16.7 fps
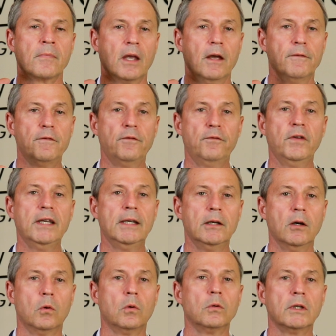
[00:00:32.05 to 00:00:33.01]
A
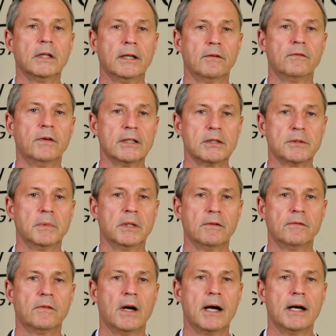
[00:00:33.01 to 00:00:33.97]
fee-only investment
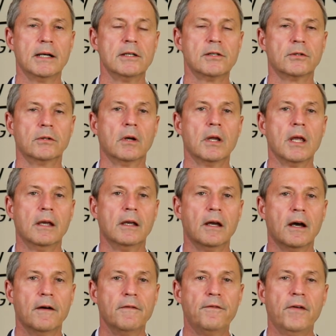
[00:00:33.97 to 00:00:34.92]
advisor
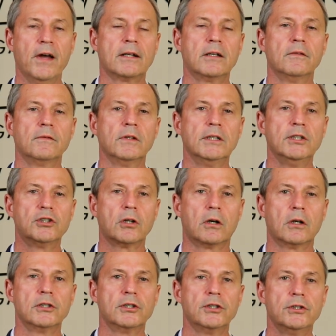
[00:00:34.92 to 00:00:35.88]
effectively
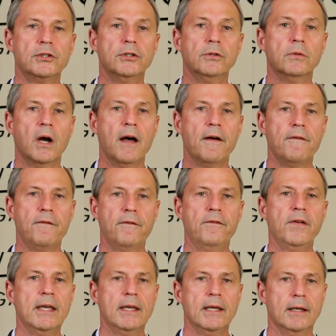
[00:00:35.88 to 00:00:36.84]
charges you a
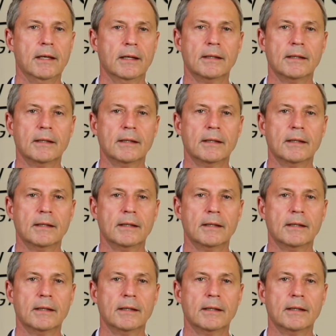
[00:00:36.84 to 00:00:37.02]
fee,